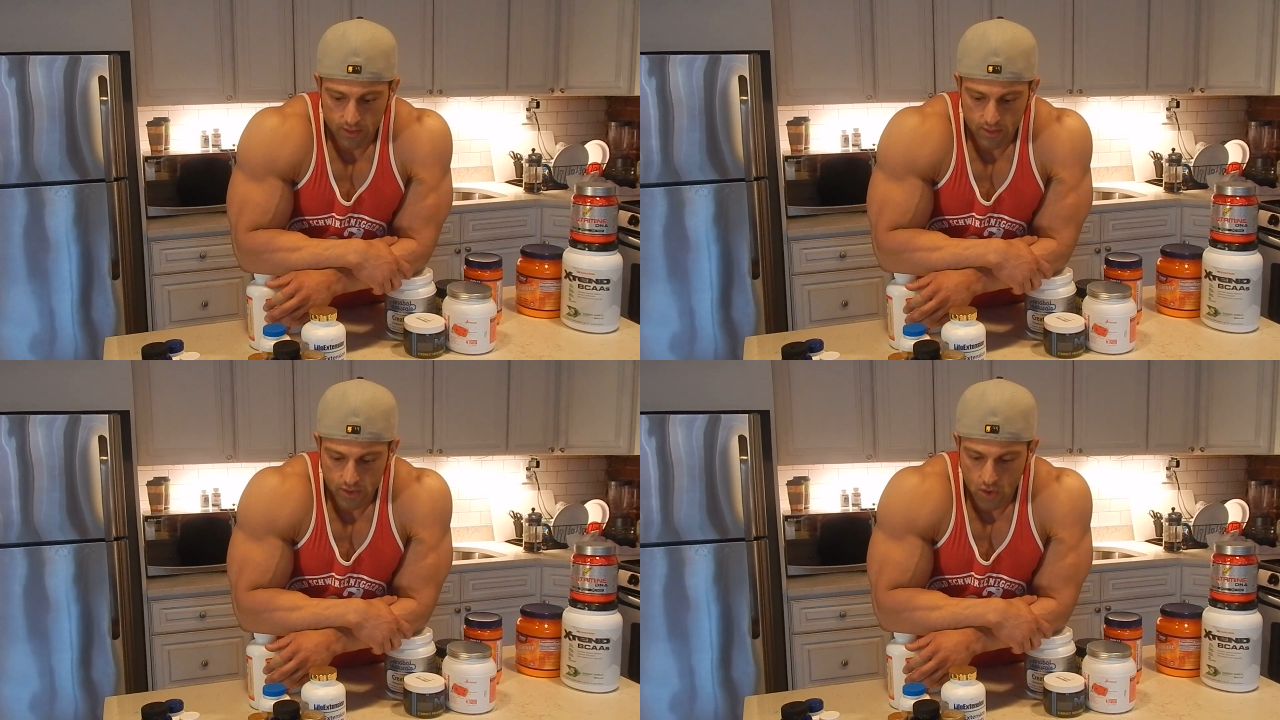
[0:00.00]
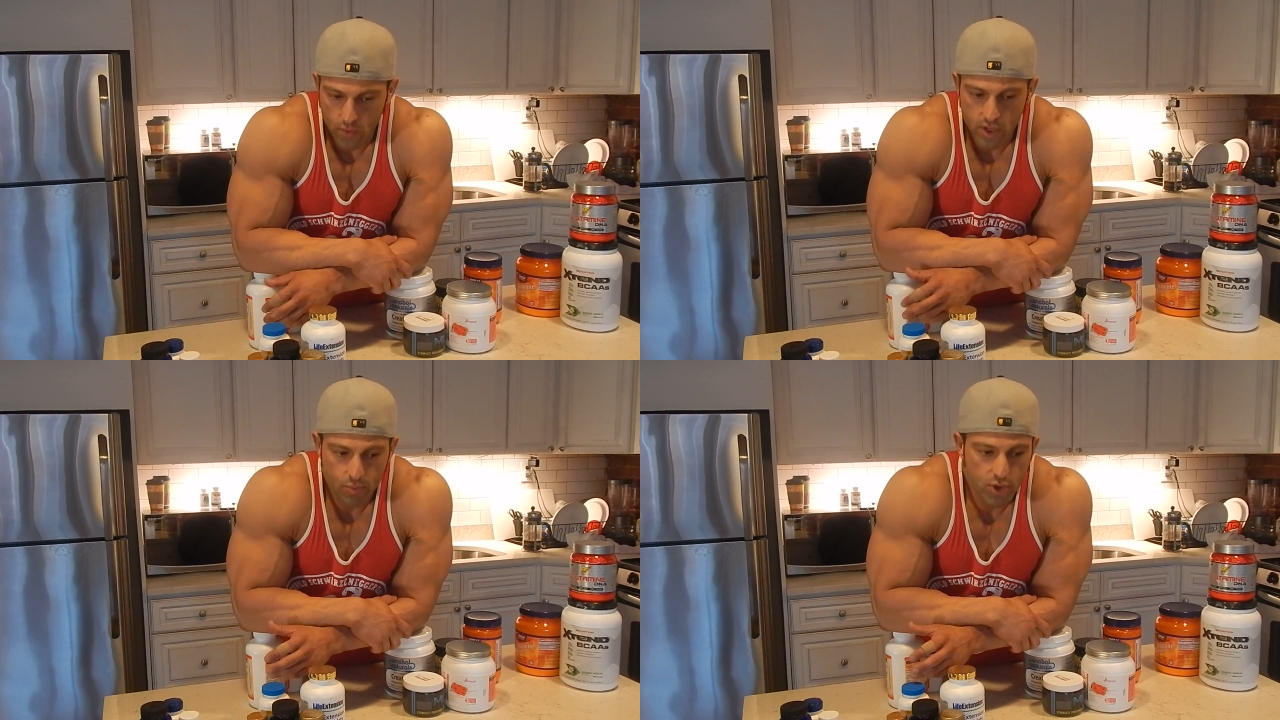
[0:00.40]
So
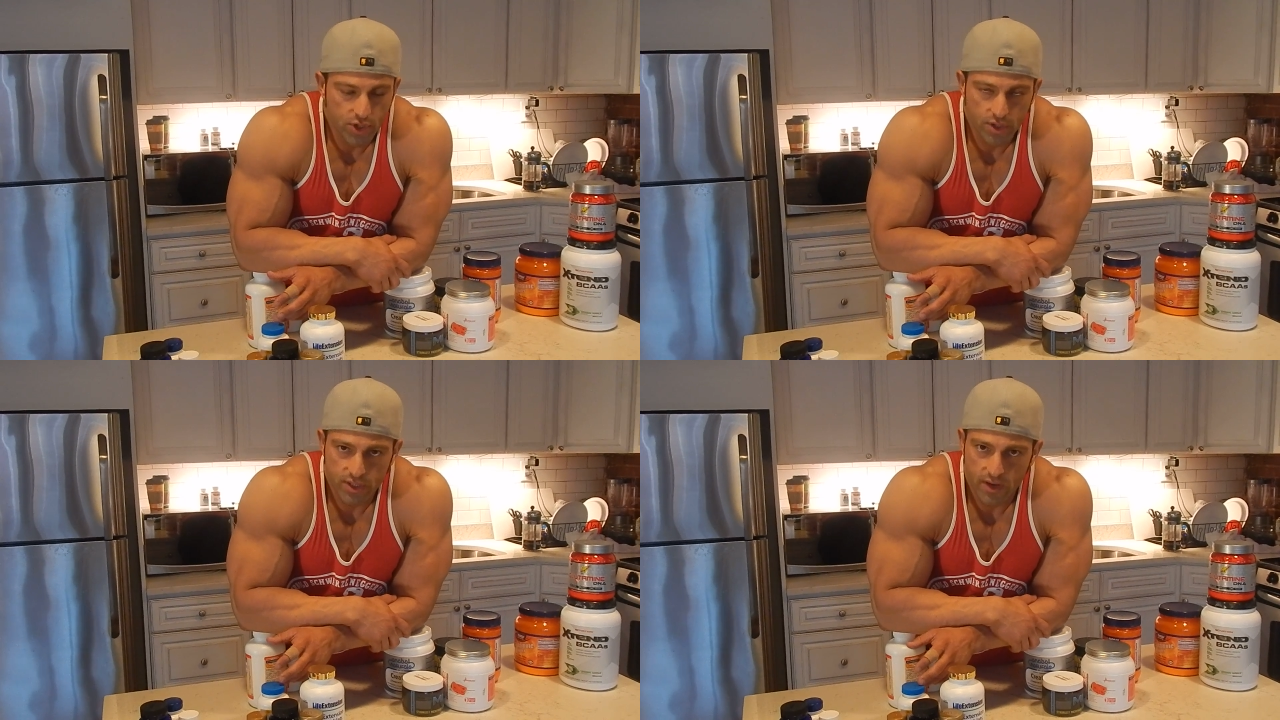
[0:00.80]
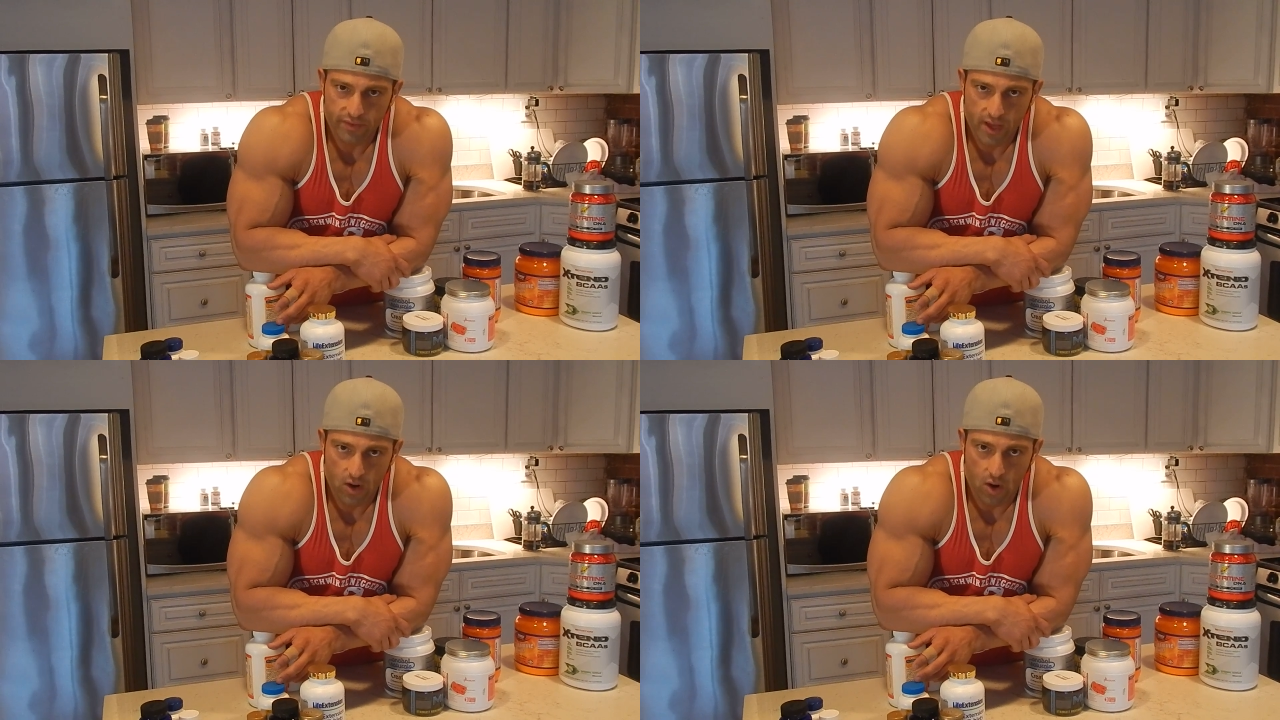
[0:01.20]
when you're pushing yourself
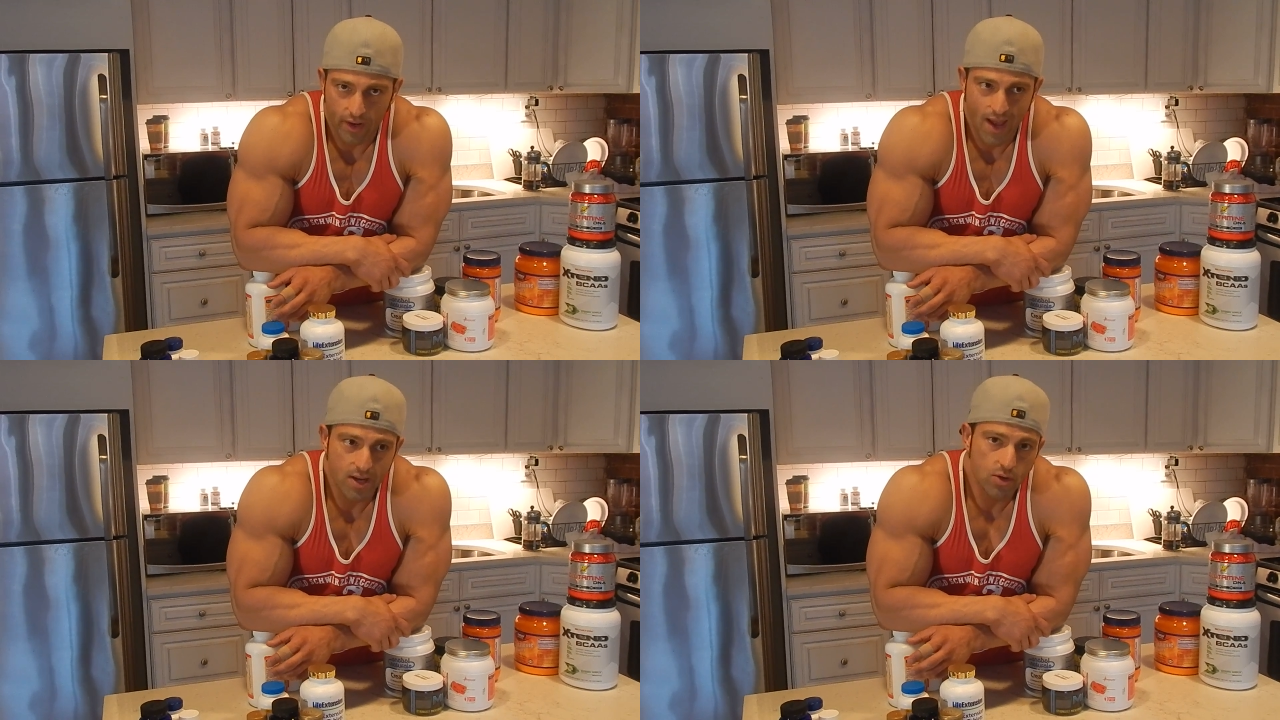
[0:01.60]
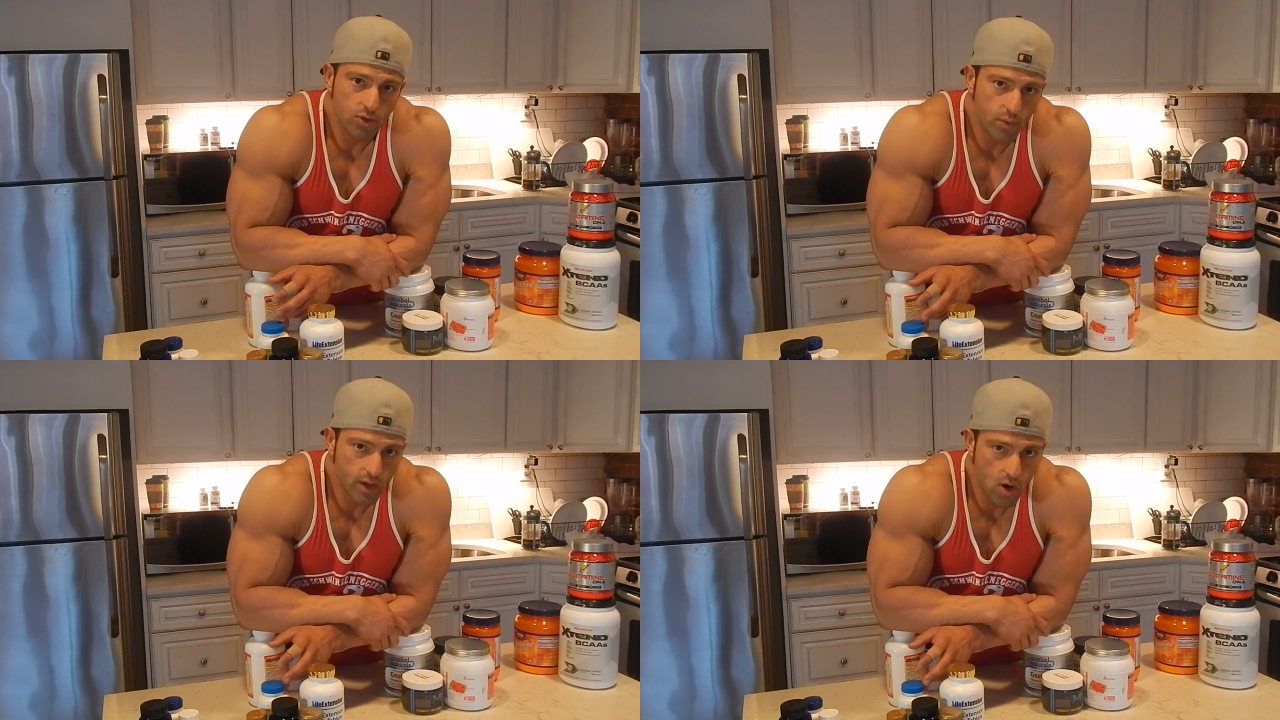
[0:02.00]
that hard and you're
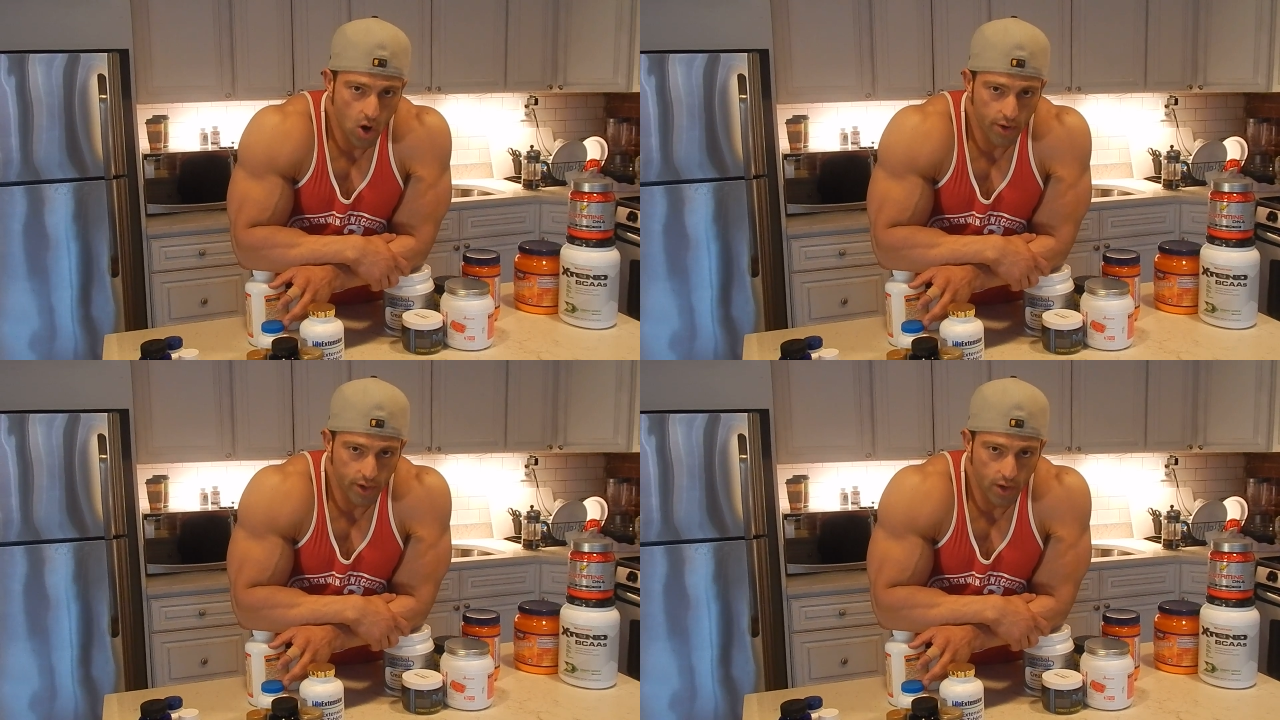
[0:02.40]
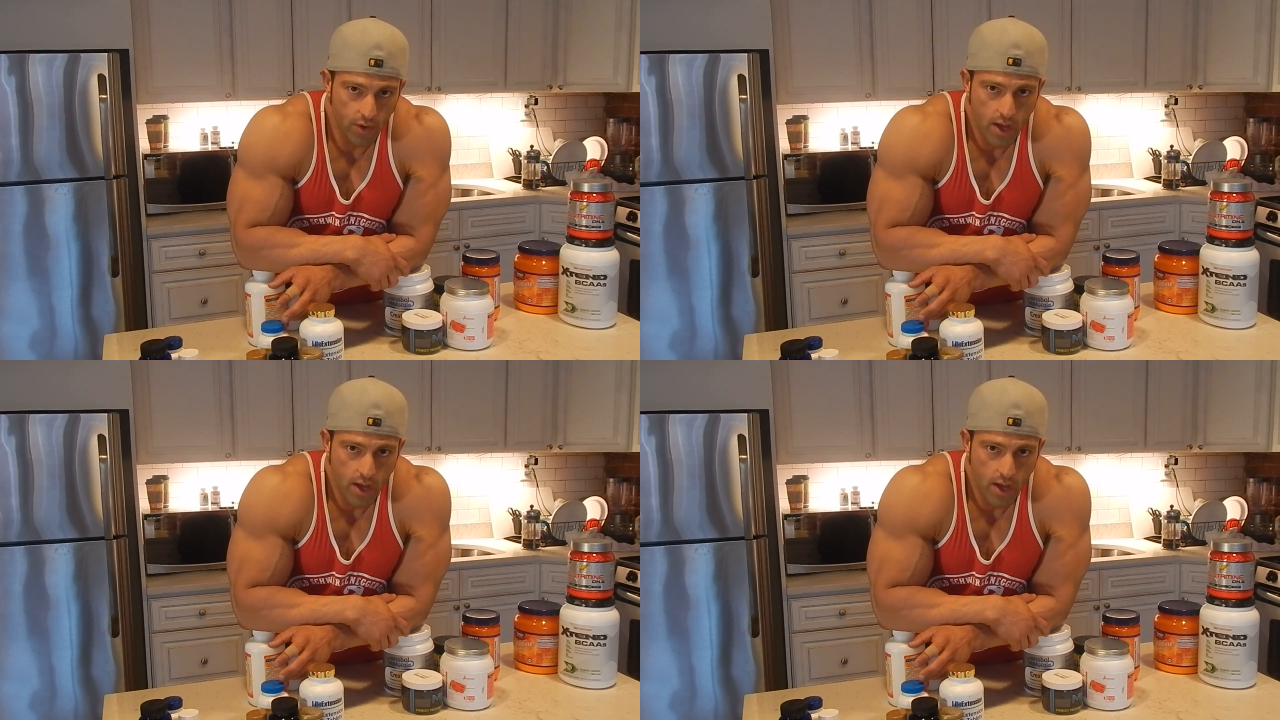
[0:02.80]
doing cardio